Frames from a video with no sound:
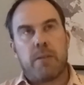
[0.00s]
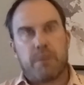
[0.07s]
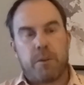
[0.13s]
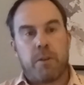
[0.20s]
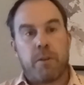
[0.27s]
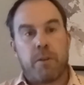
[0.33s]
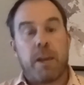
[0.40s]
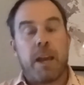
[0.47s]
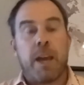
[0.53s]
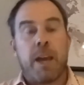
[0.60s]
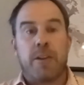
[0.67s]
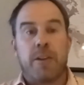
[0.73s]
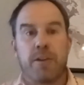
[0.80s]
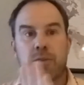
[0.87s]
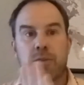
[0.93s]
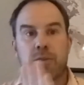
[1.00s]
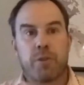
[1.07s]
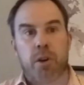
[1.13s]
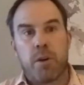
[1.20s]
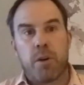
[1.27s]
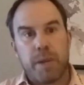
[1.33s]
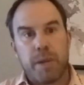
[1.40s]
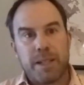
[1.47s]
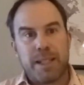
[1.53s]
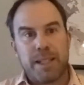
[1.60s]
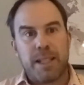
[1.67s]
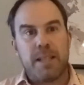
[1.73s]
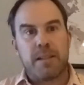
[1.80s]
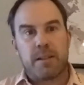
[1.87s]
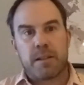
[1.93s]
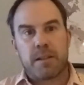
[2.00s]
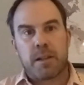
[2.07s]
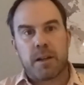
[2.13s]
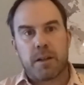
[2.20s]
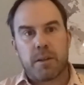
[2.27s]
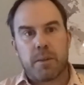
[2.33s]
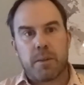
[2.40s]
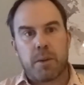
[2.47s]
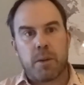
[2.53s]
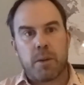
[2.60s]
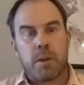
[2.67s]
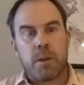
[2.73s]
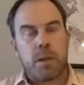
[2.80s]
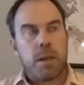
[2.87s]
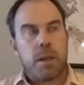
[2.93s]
For a right-hander, it's a draw, but it's easier to cut the ball.